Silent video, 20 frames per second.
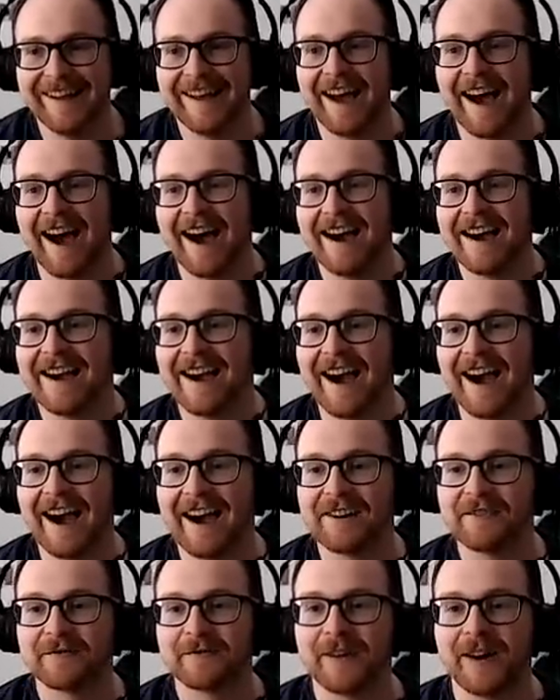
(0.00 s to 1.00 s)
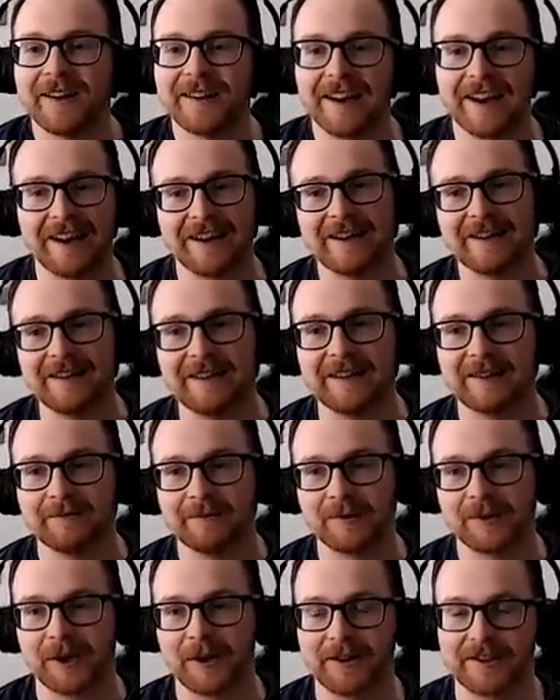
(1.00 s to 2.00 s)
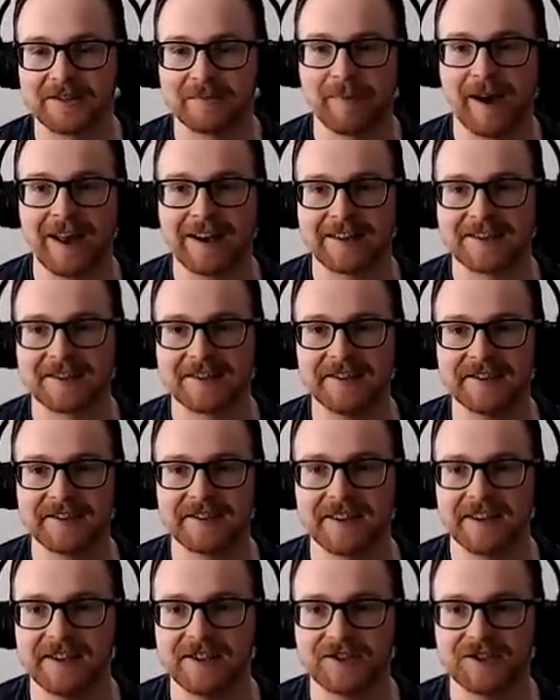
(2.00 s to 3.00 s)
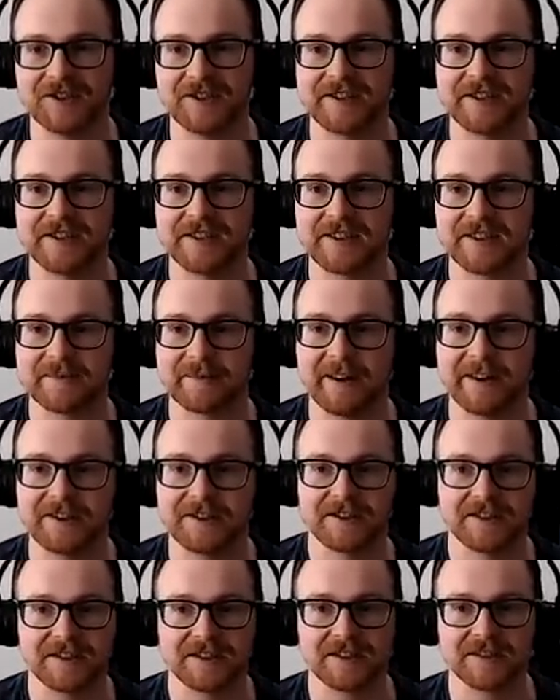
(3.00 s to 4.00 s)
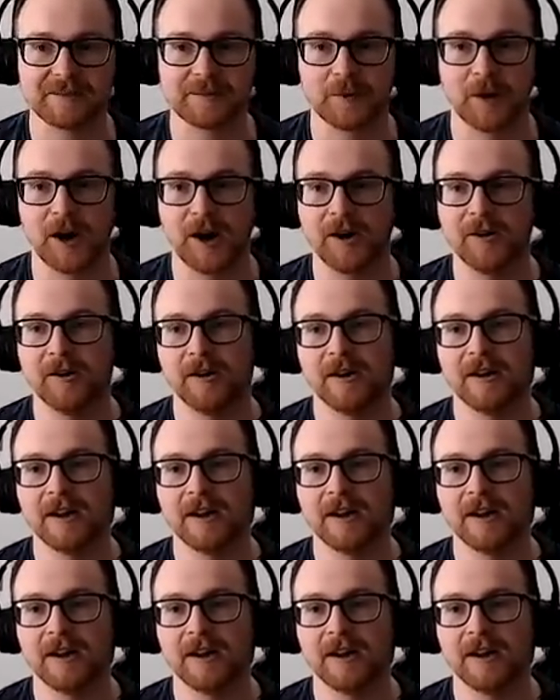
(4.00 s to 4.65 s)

And finally, we'll go into Palace's injuries and suspensions as well.